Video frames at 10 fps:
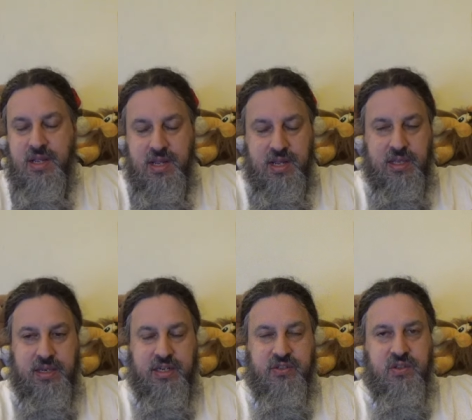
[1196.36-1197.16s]

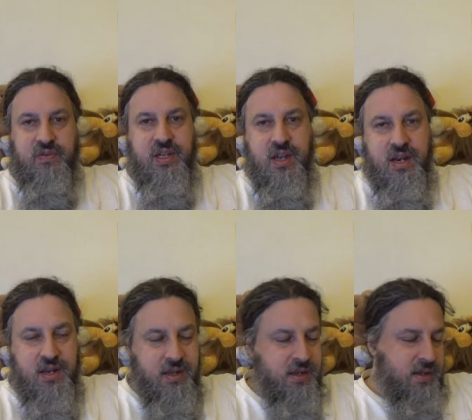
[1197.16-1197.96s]
Linux serving on it,